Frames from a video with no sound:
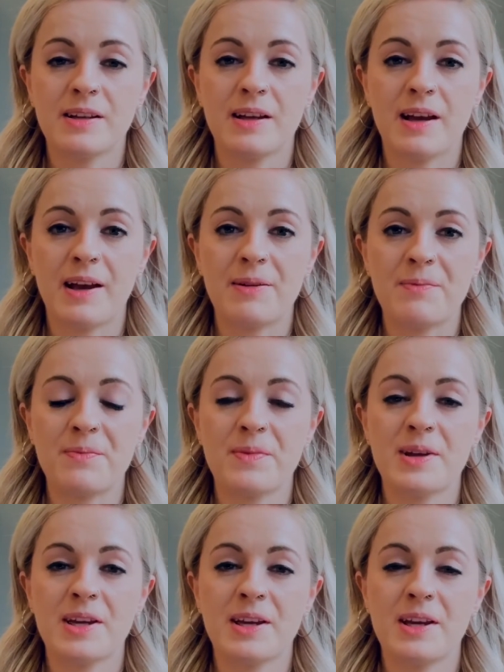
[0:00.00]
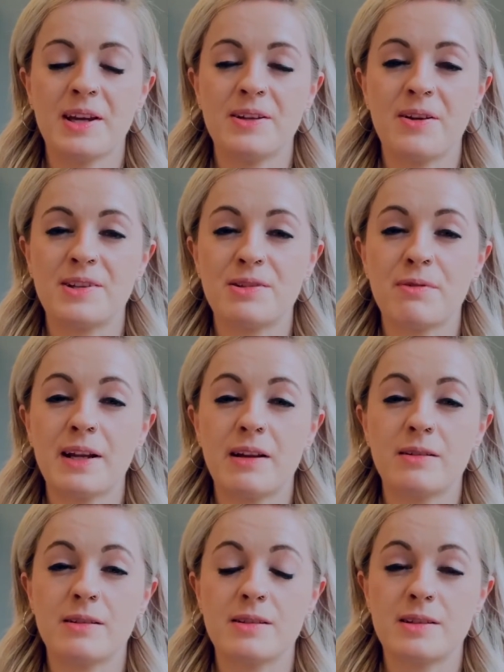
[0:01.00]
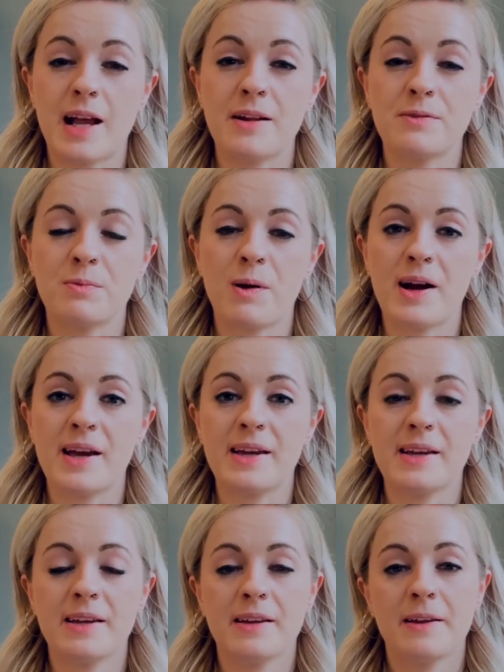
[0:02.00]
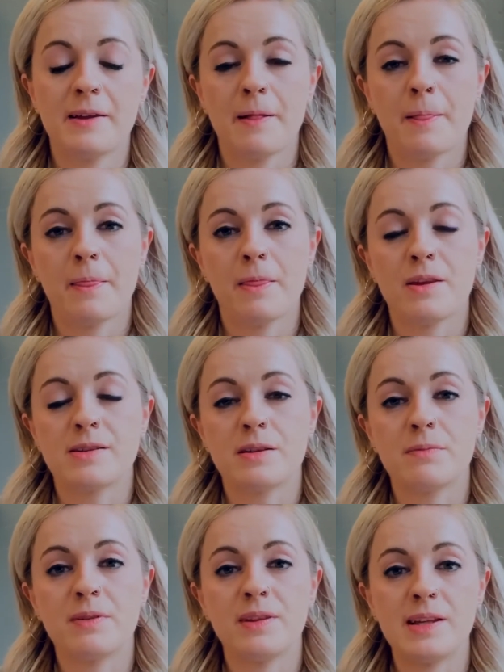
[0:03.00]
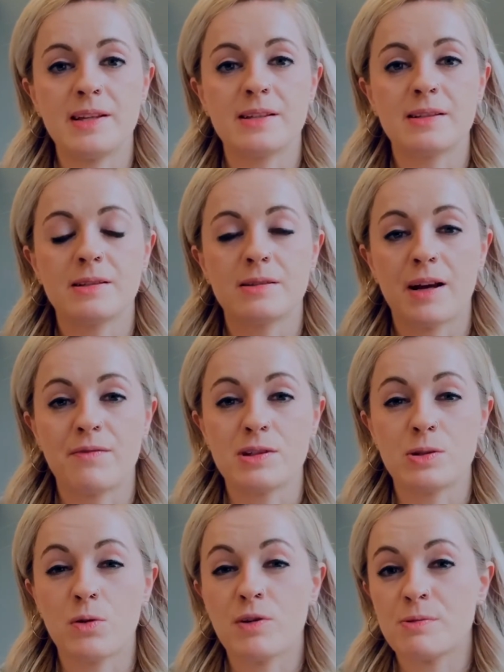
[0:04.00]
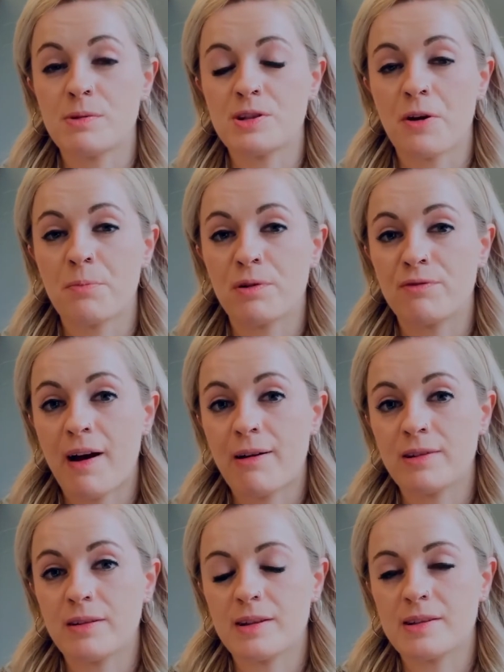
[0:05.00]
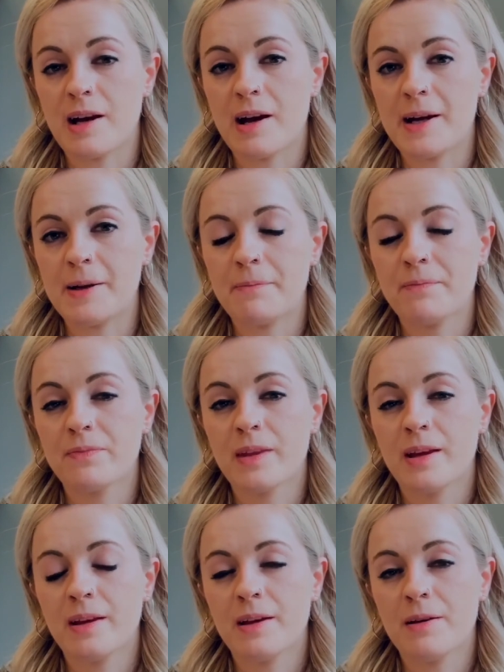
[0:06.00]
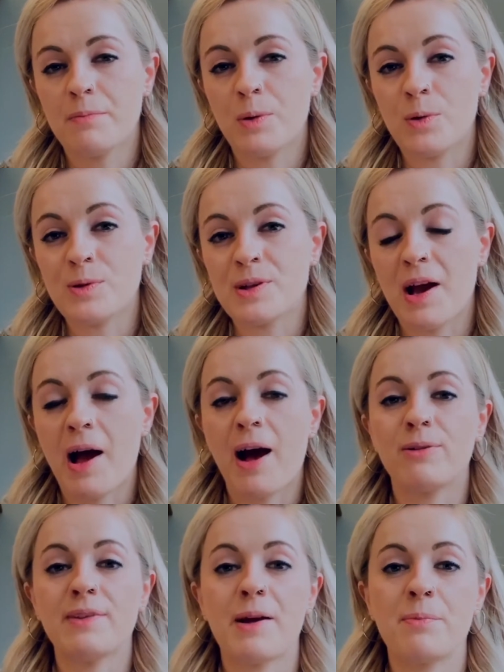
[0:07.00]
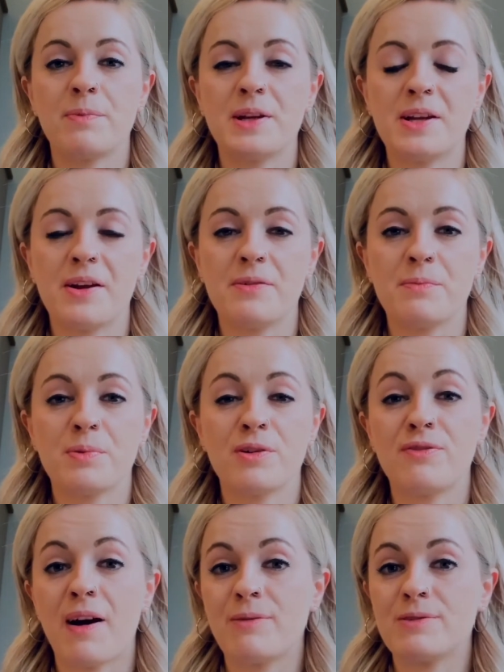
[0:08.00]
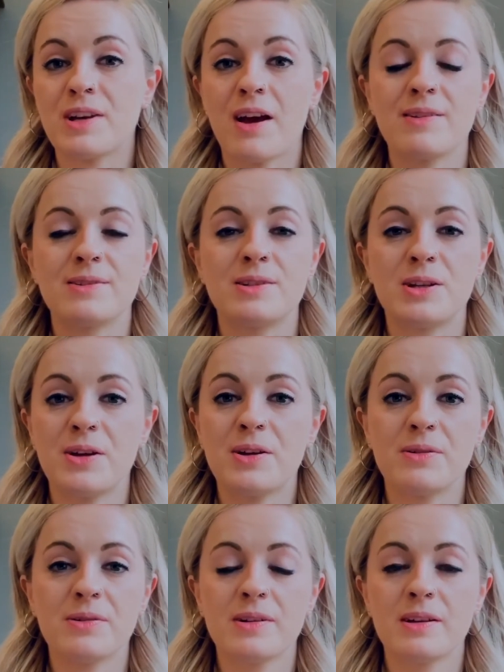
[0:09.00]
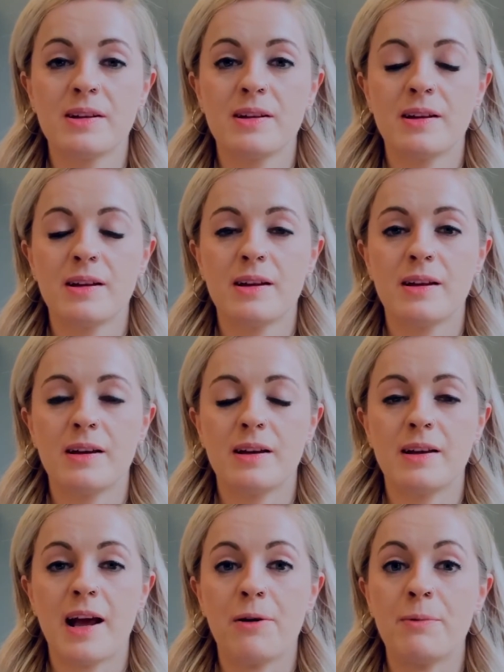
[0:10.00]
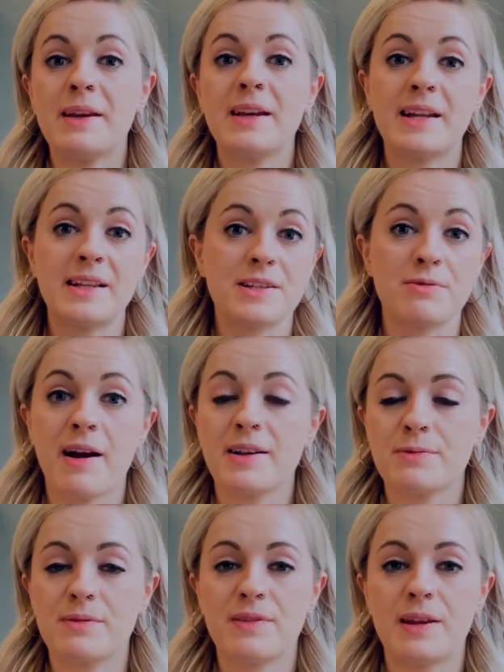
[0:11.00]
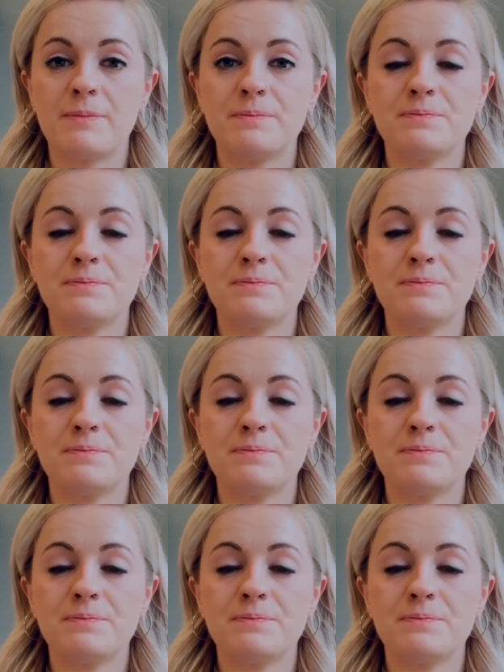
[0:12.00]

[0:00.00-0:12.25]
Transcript: you know, to really understand why some of these kind of stories were so profound at the time, but also how they're, you know, profound to us too, and how we can interact with them.